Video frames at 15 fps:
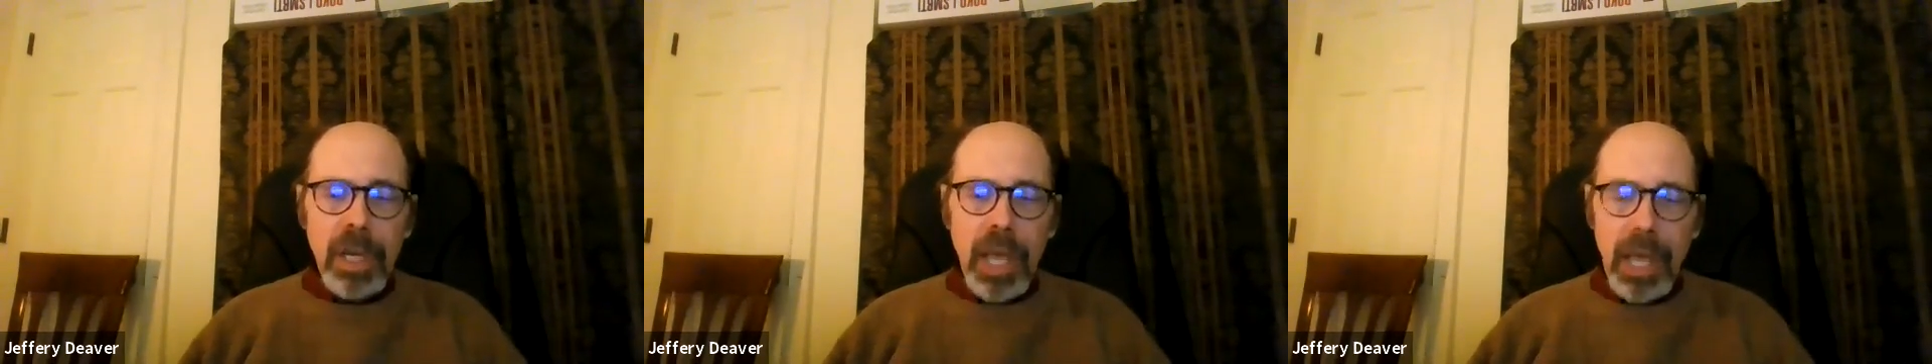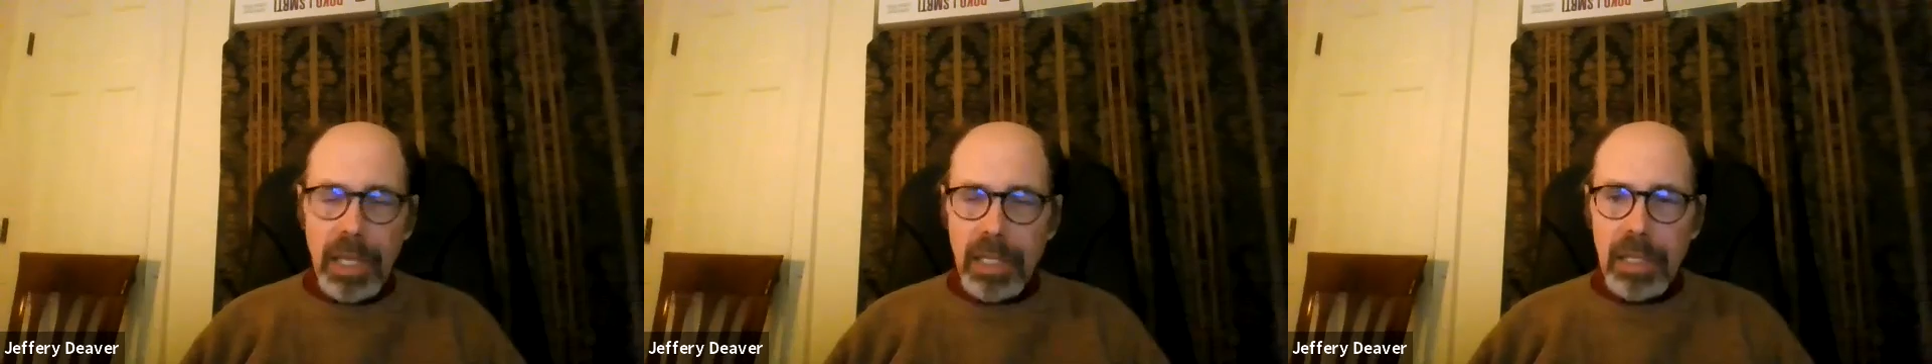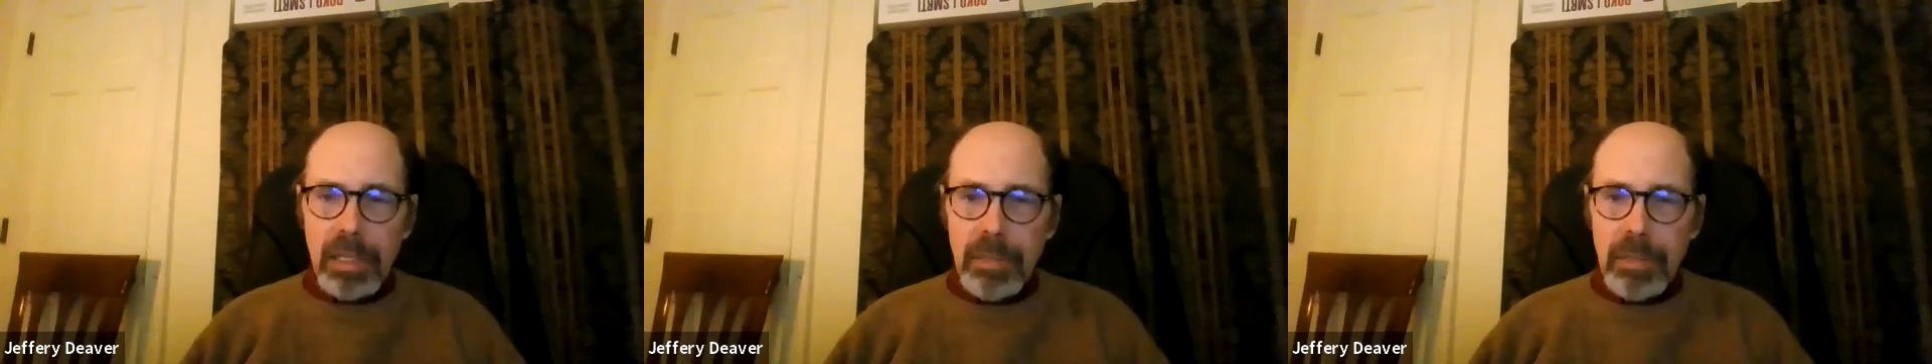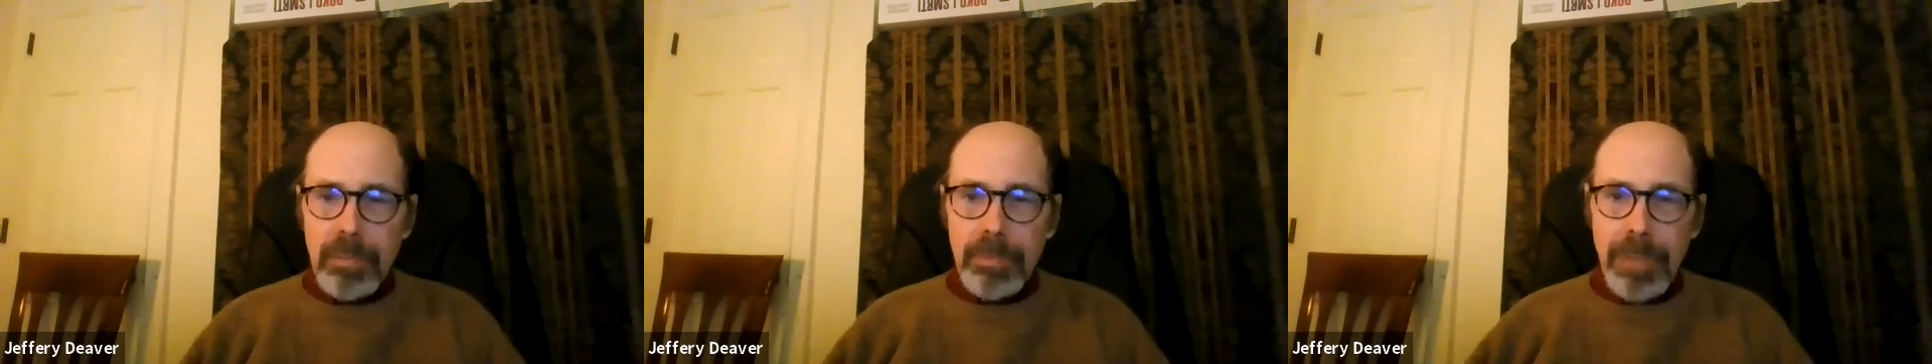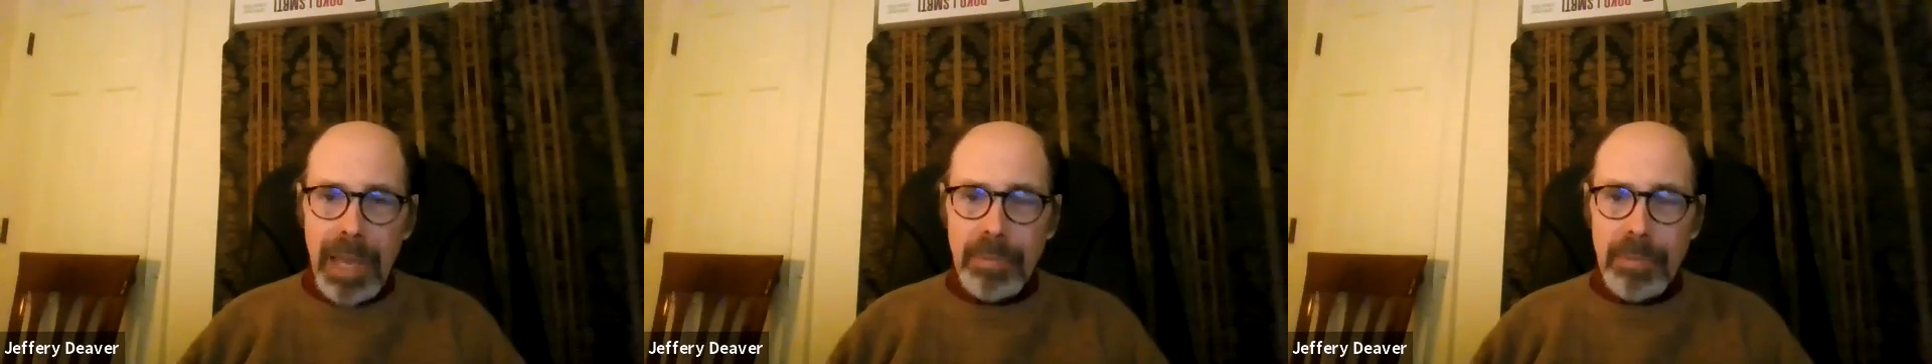and the
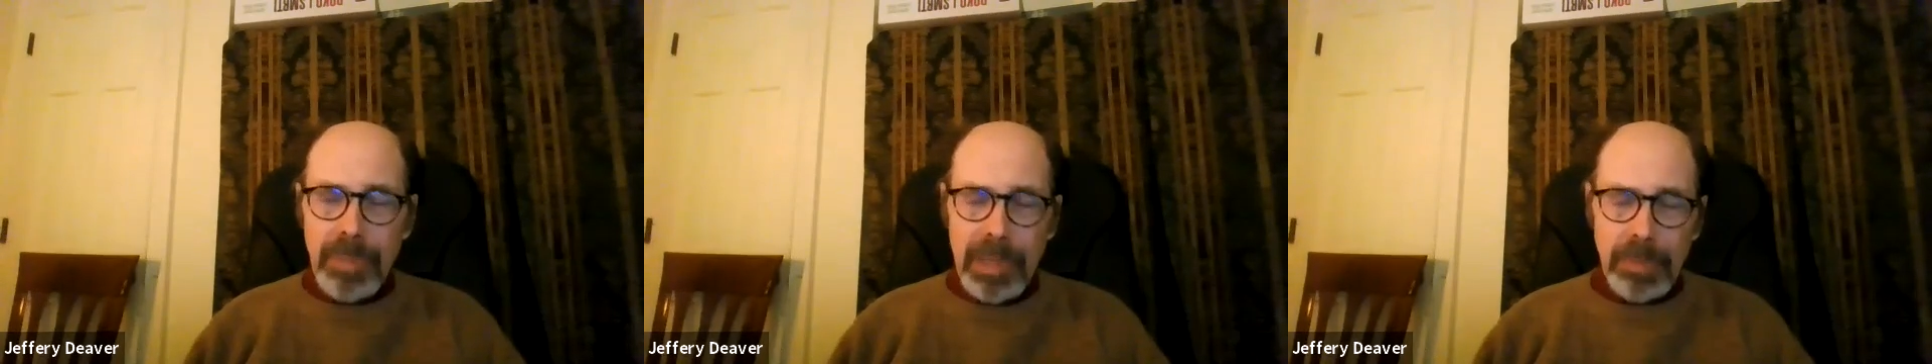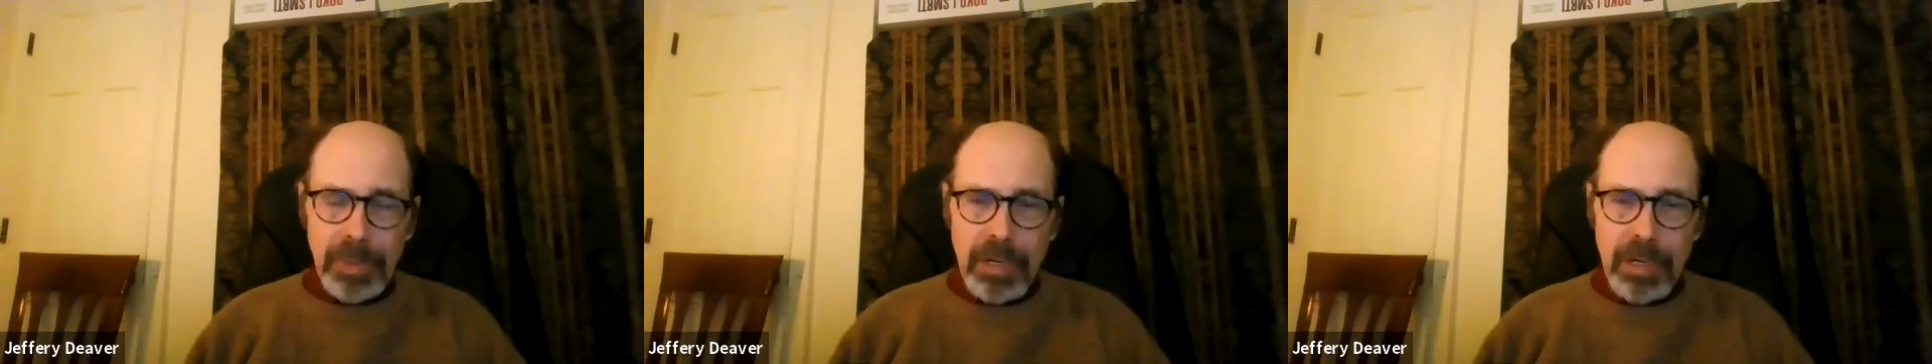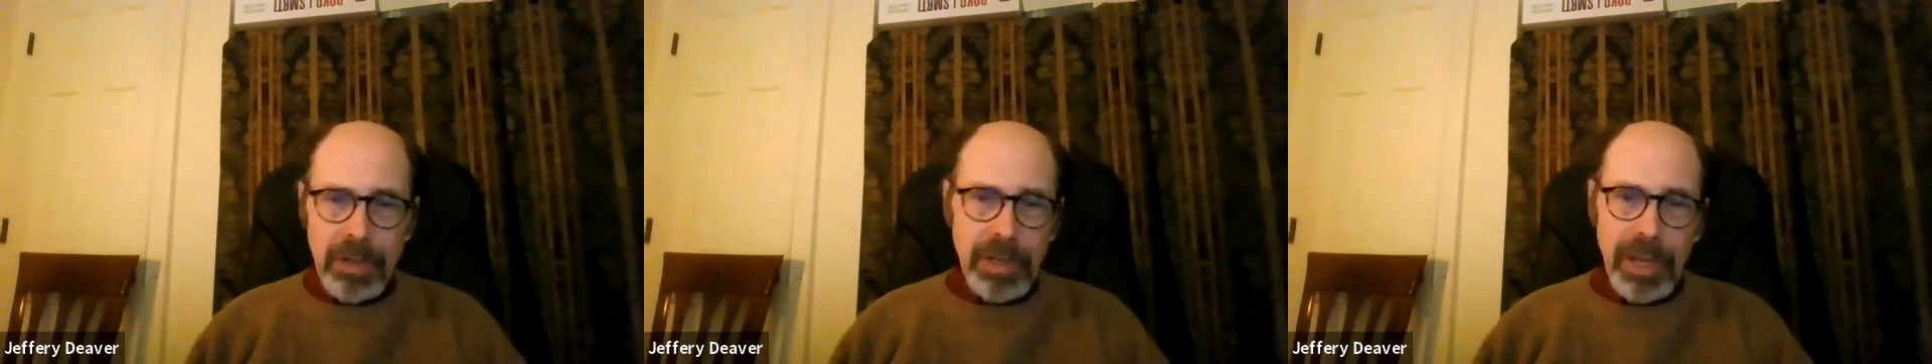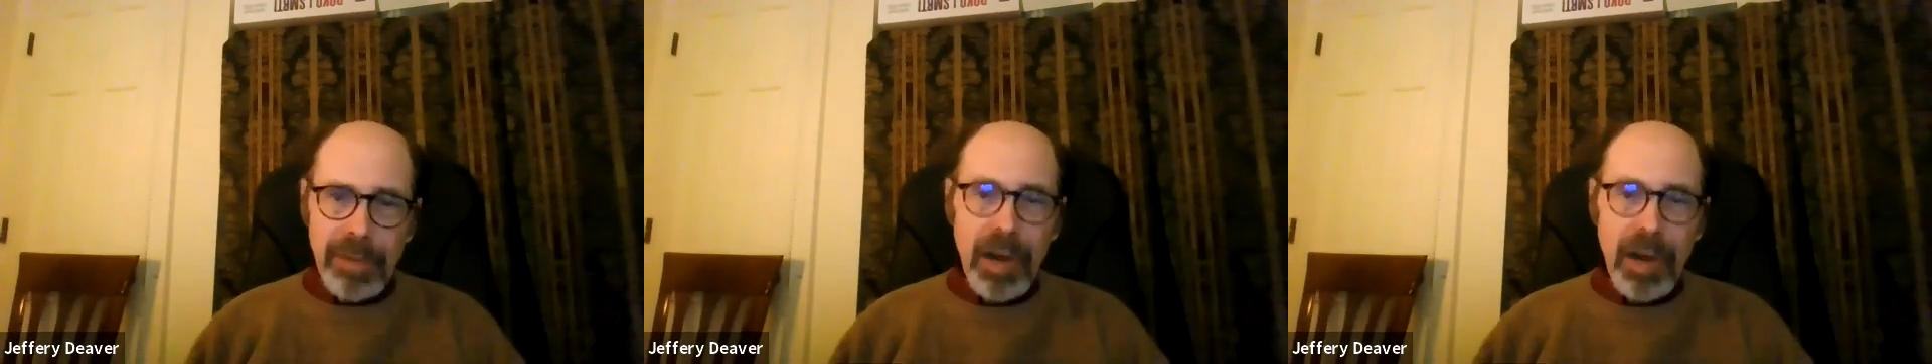bad people in our life,